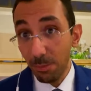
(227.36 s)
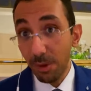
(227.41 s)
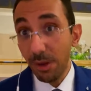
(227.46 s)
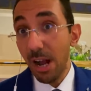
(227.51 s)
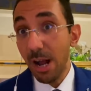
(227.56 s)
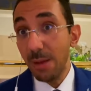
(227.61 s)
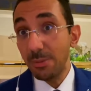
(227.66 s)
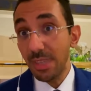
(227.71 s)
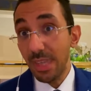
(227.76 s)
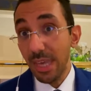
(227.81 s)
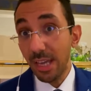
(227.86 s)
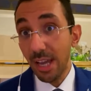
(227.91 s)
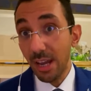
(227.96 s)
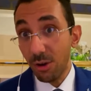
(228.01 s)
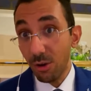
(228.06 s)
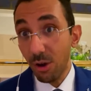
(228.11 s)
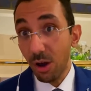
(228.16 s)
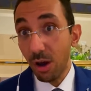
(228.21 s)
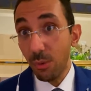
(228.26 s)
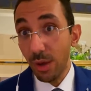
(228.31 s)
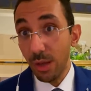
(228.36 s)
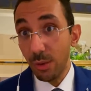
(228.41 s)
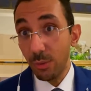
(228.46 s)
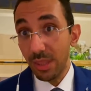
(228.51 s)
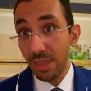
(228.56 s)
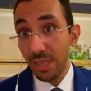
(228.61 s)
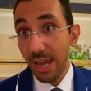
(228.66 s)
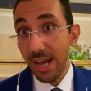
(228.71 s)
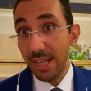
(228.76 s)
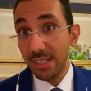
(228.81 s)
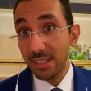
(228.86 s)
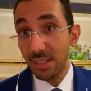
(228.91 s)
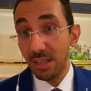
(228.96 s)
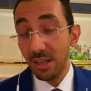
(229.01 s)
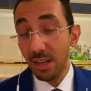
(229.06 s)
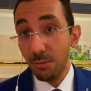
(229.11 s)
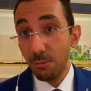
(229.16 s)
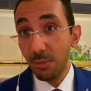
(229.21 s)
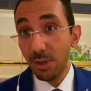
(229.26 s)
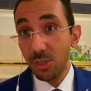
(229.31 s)
But perhaps they can go away with
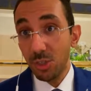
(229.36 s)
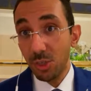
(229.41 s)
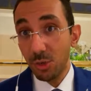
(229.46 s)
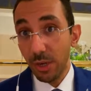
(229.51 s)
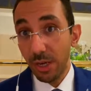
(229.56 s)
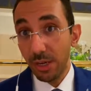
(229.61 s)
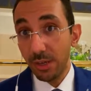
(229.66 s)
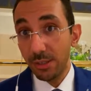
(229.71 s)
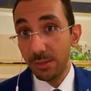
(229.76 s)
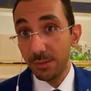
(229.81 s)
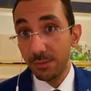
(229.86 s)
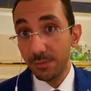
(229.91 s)
gas much quicker.